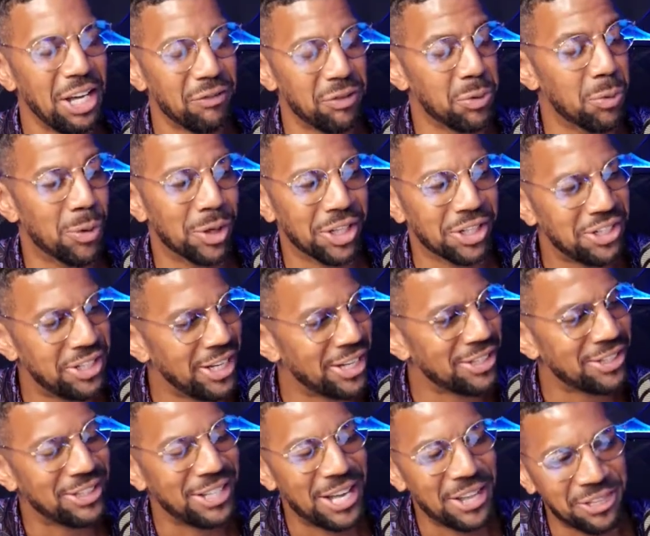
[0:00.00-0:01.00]
if you want to
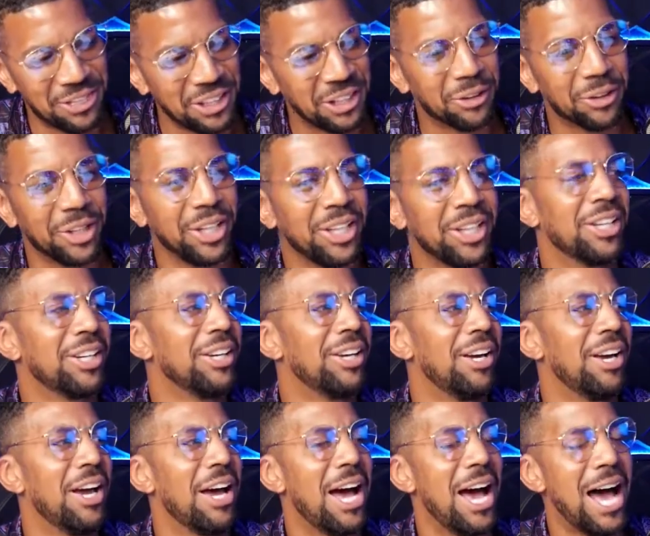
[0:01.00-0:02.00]
test that, that theory,
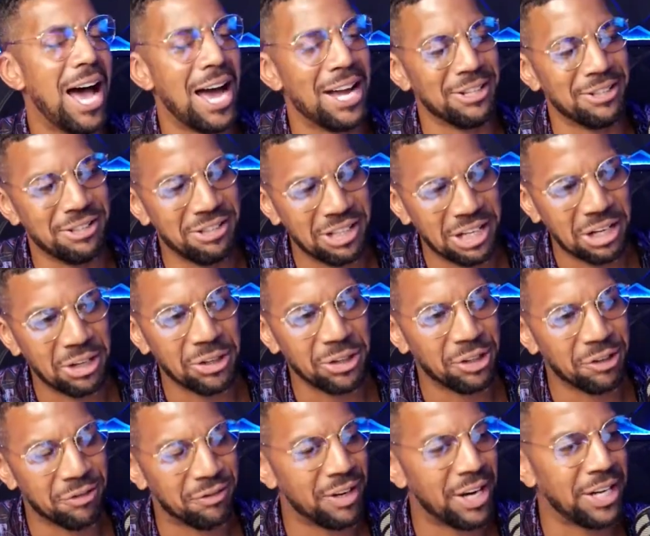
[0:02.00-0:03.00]
I dare you
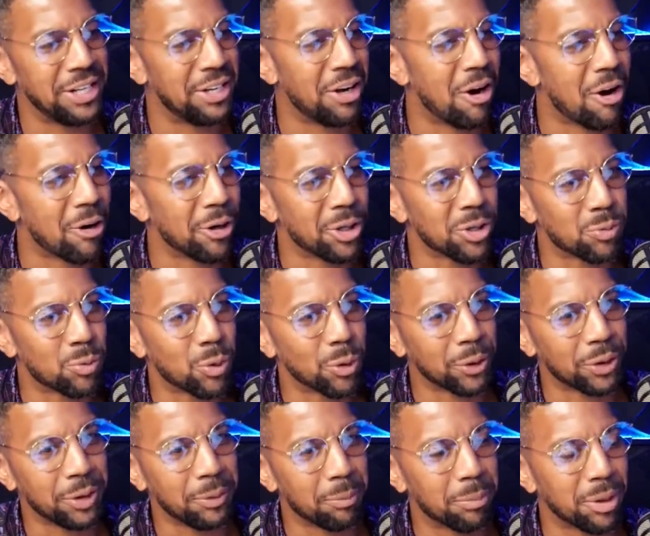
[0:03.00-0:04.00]
to find the hardest
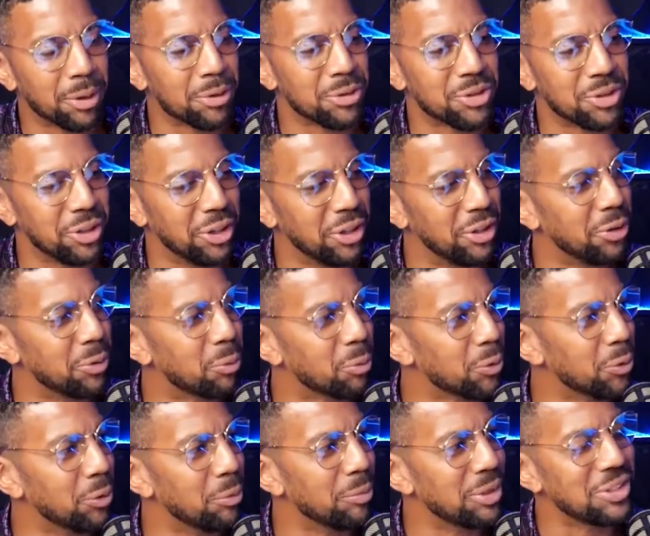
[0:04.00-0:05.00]
working person in the
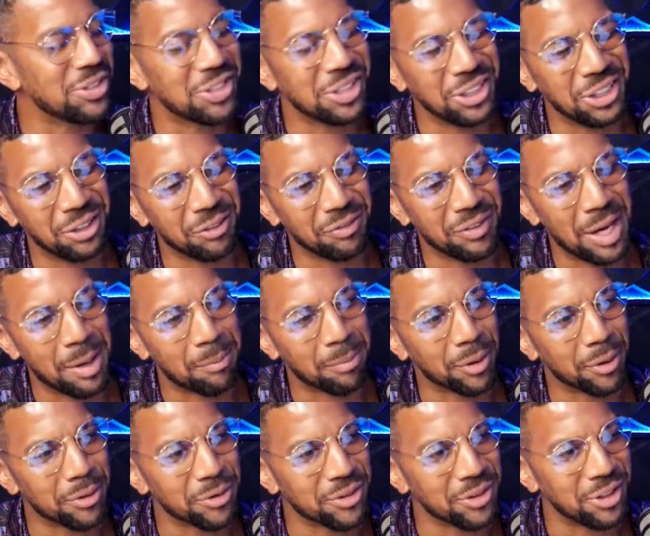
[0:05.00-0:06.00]
room and see if that
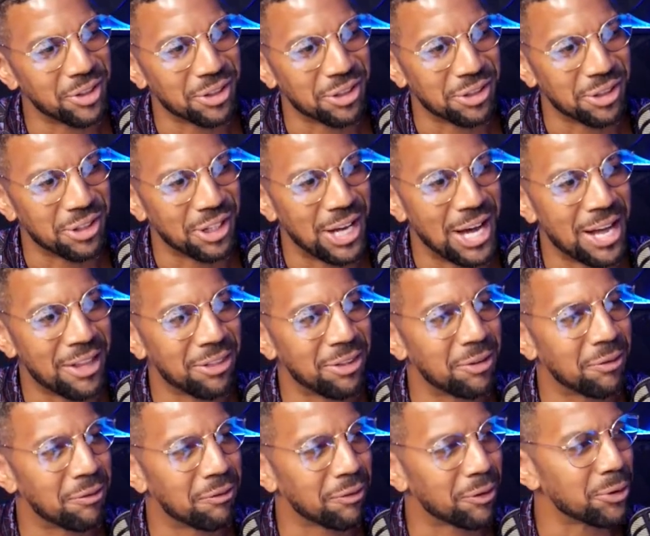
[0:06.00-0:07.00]
person is not
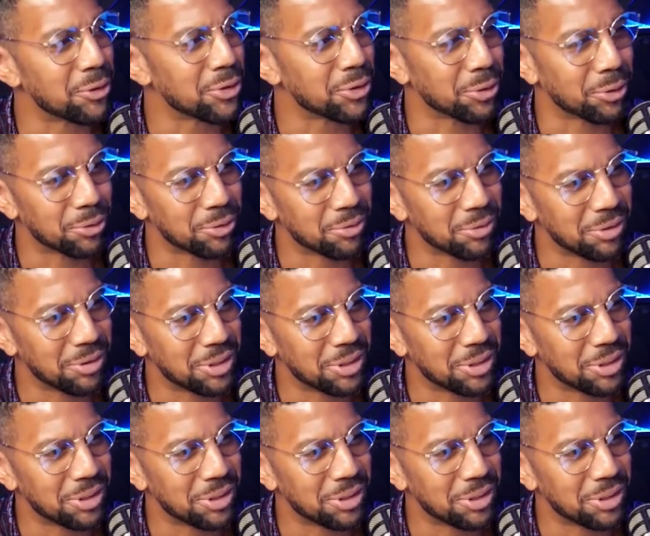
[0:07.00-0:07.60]
the first or